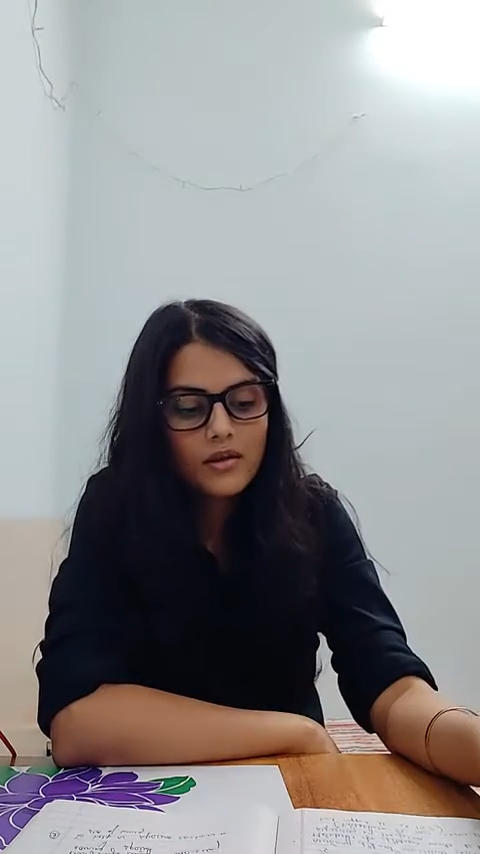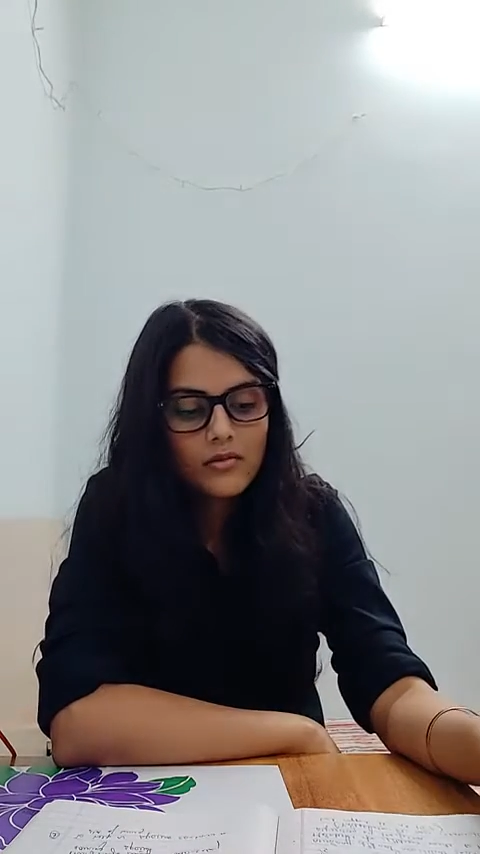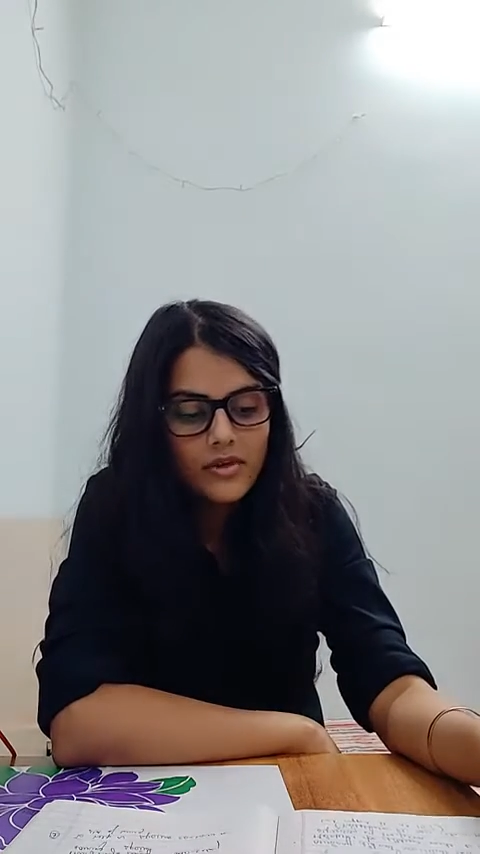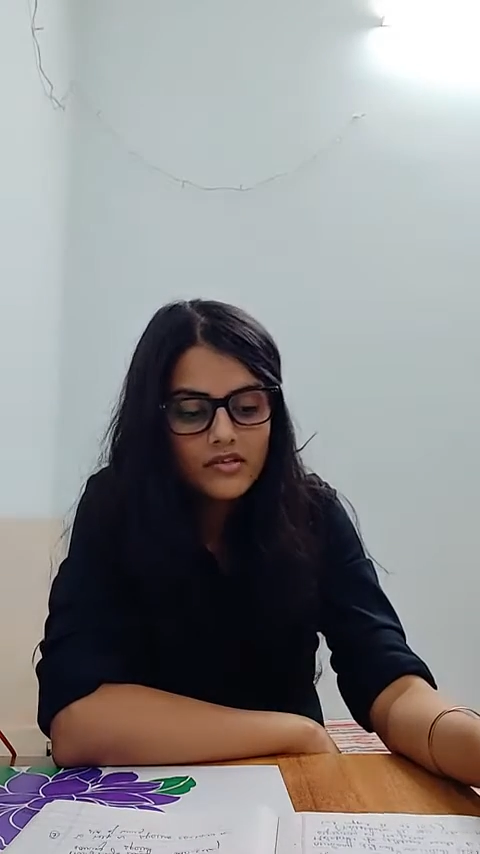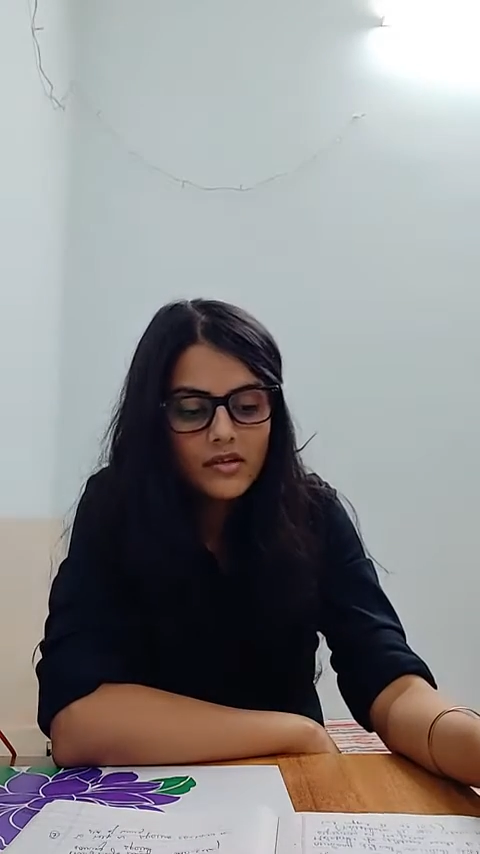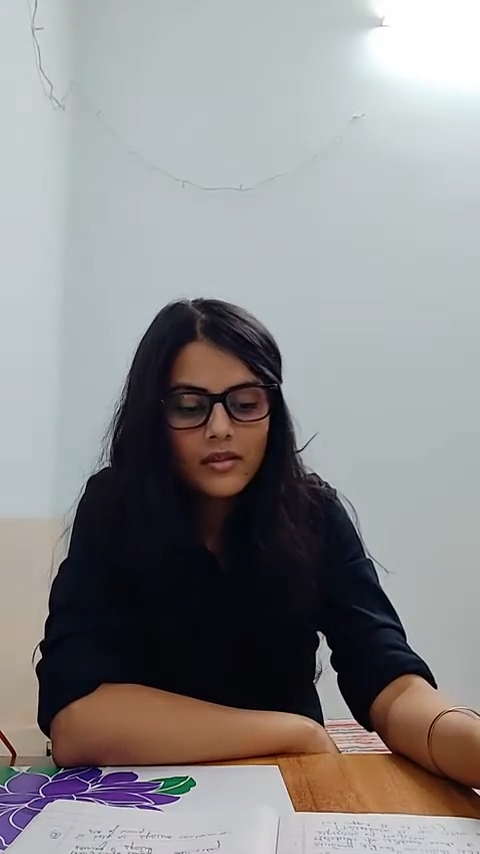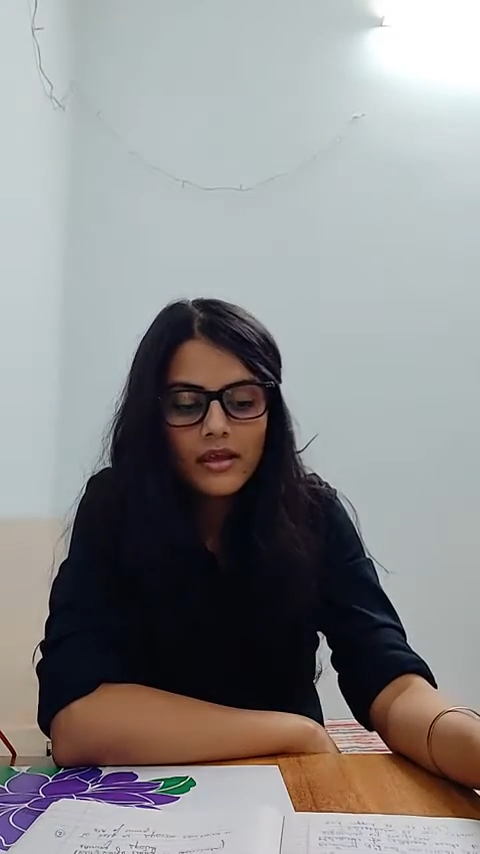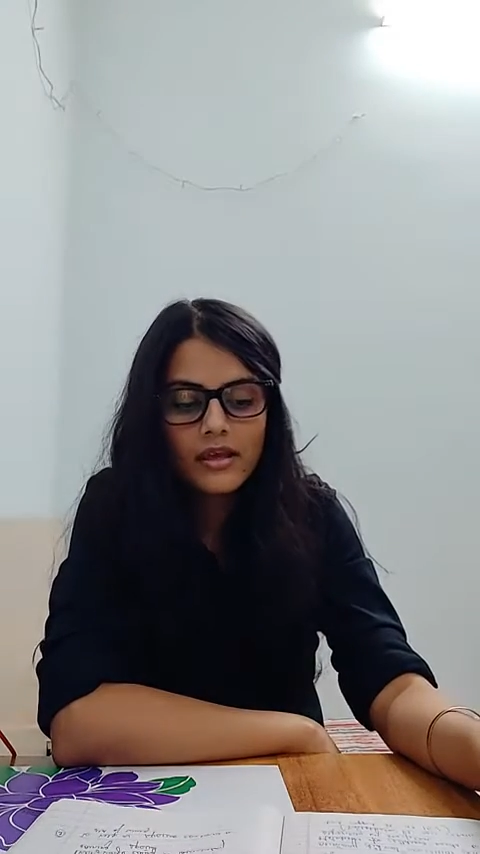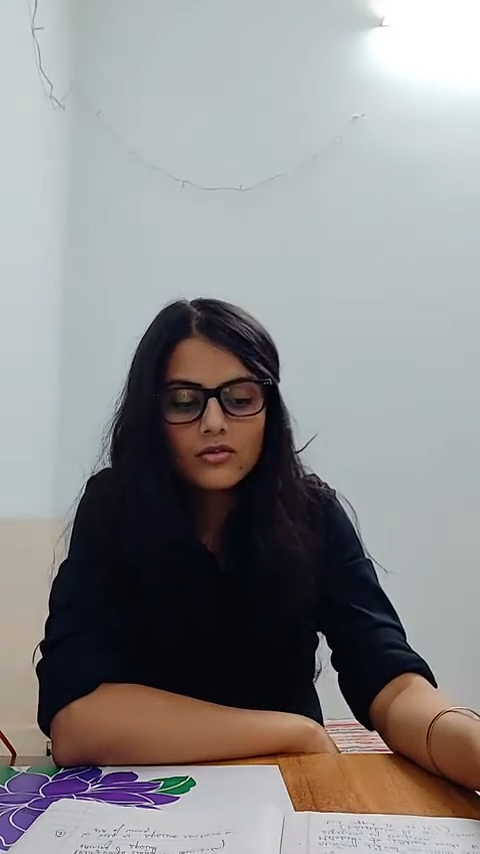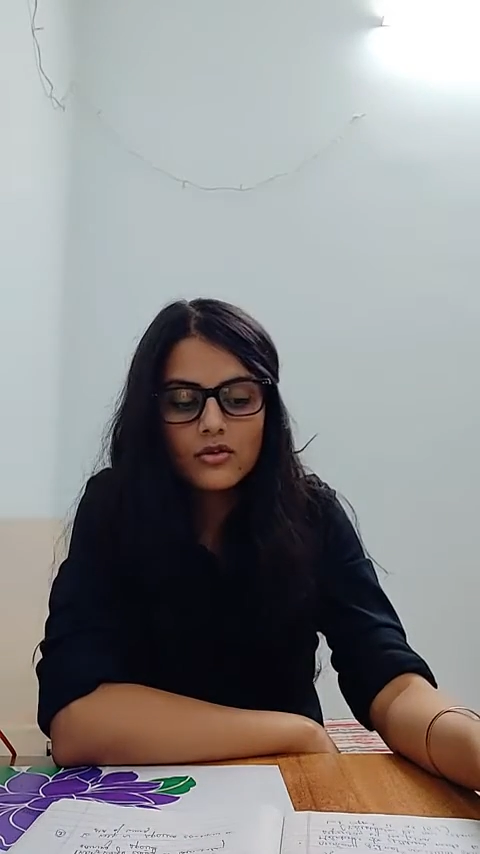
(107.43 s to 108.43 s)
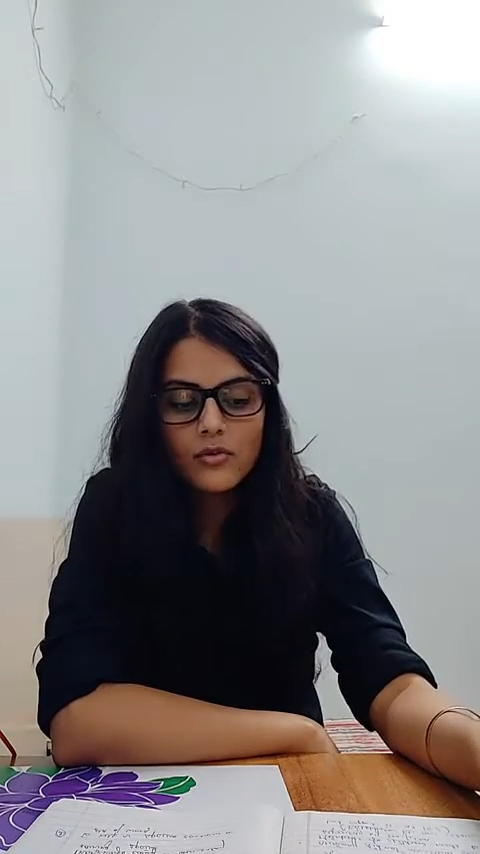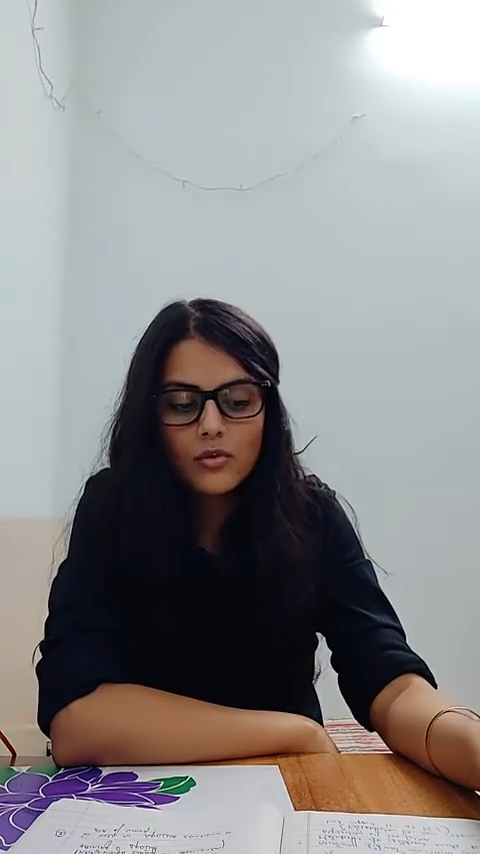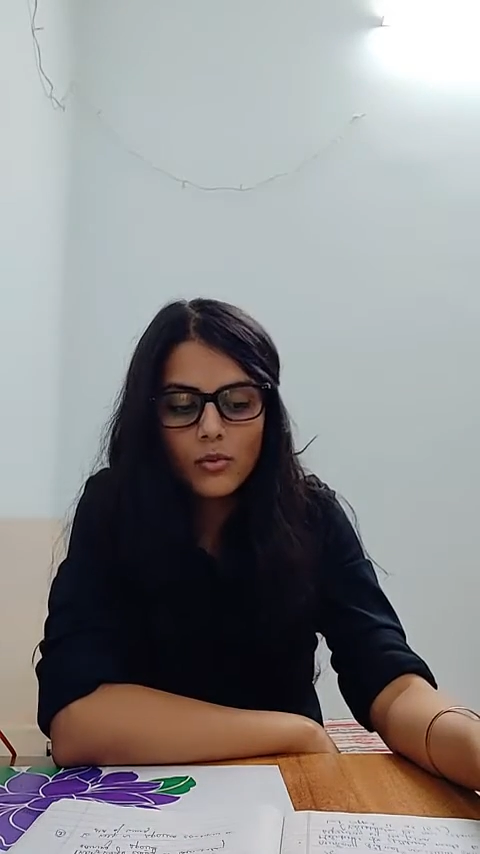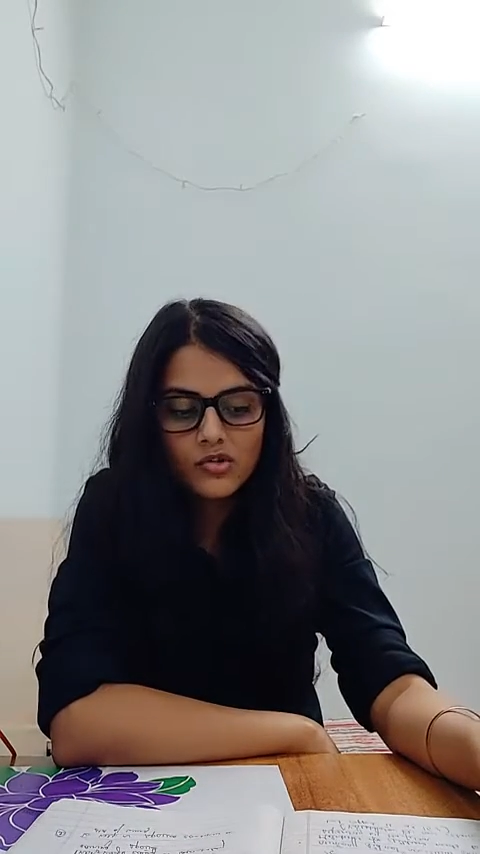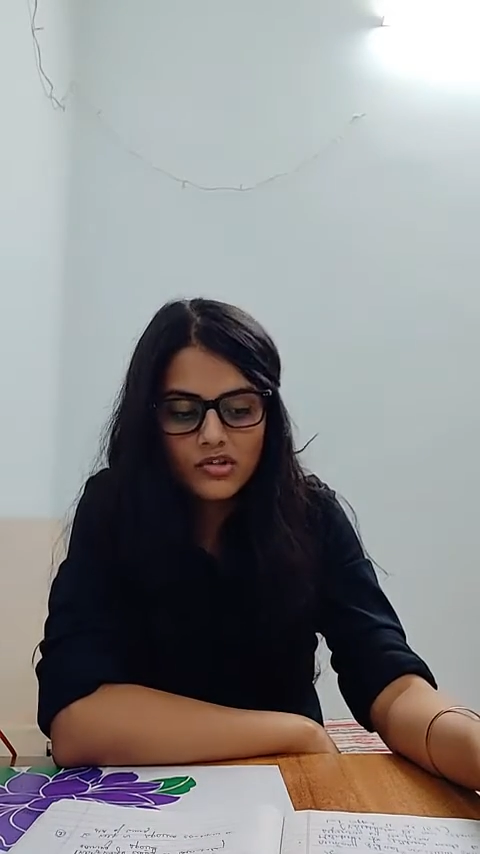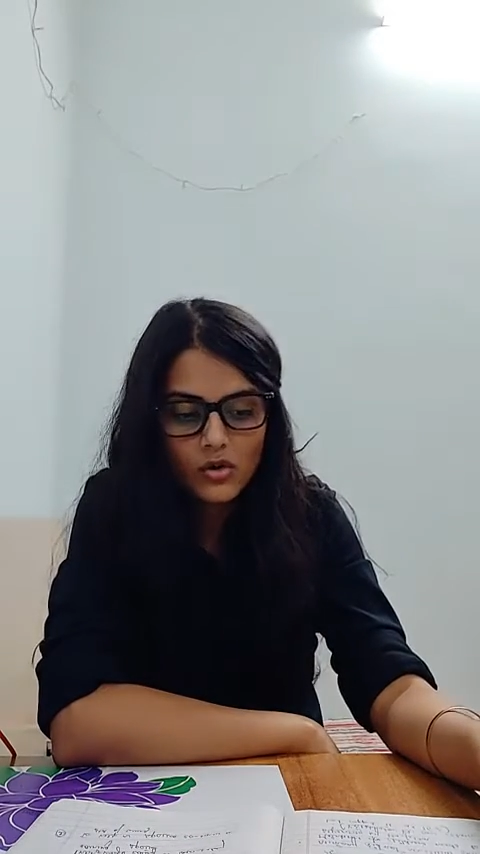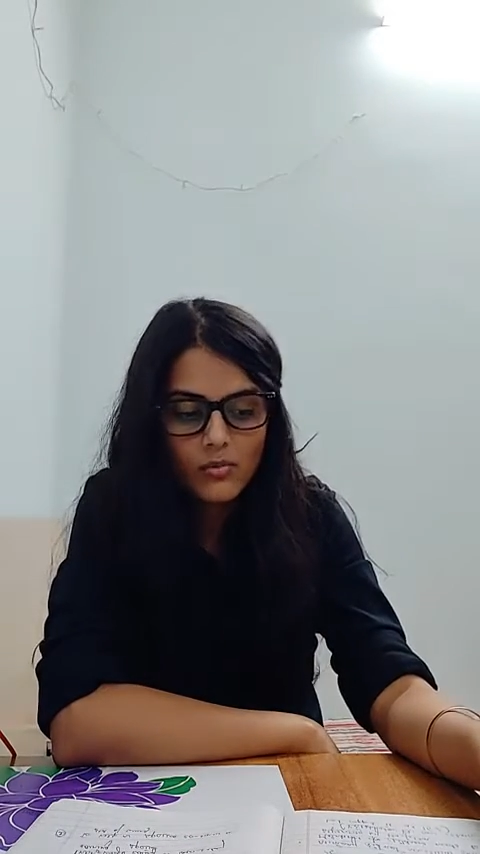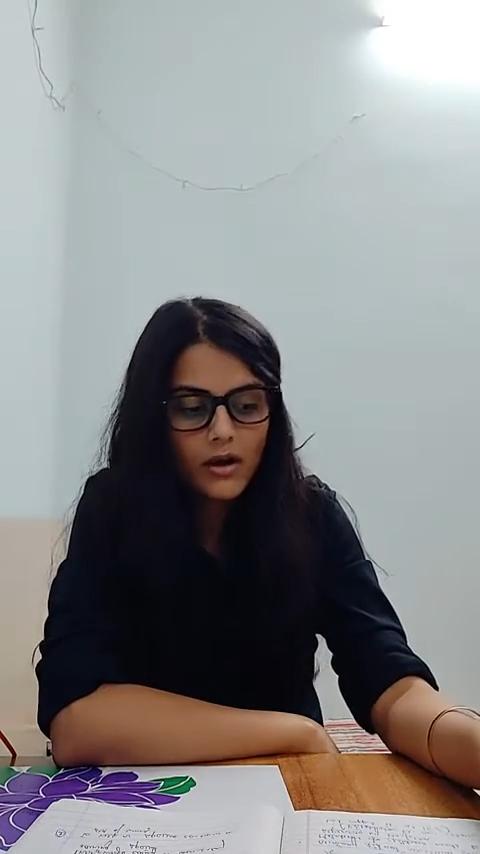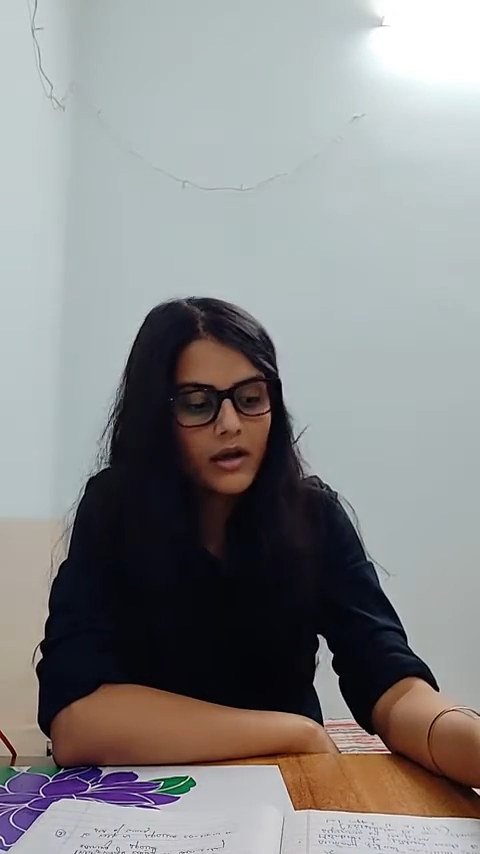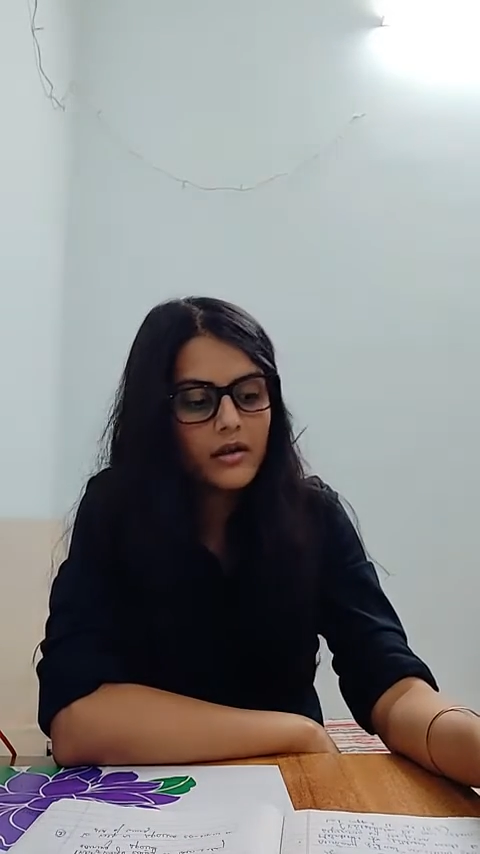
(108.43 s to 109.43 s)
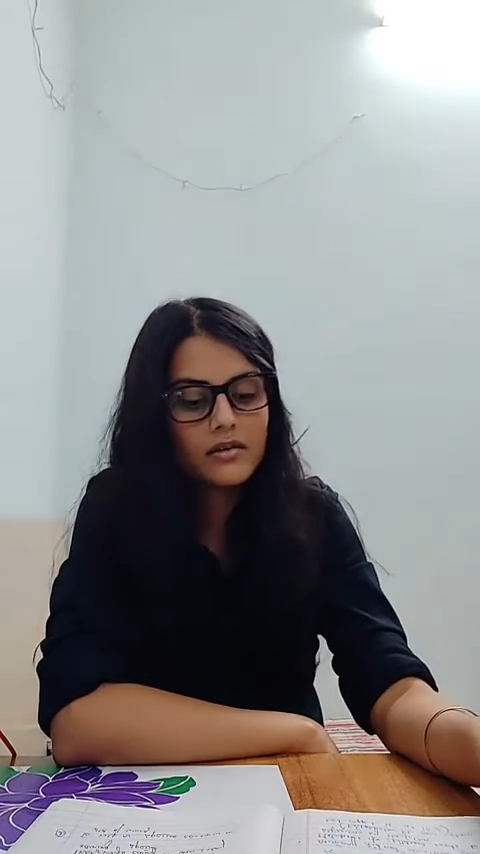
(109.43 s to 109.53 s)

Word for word: which in the case of Kulbushan Kumar,